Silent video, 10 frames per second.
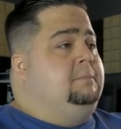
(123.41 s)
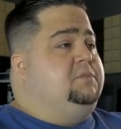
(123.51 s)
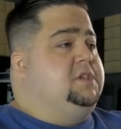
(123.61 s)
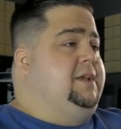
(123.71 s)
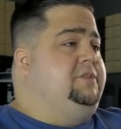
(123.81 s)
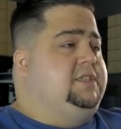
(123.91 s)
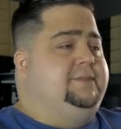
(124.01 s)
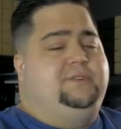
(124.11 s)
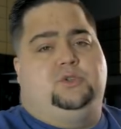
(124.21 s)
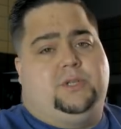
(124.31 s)
The
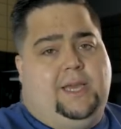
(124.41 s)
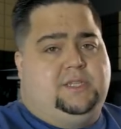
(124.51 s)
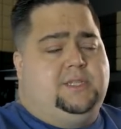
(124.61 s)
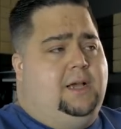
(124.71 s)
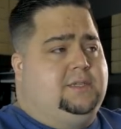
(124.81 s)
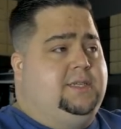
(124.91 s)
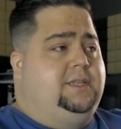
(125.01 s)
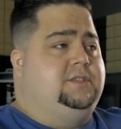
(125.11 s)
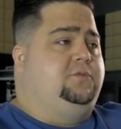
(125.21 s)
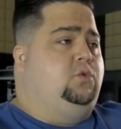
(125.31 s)
7700K stock
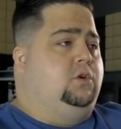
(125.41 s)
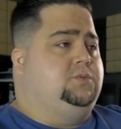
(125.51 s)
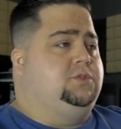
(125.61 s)
settings, of course,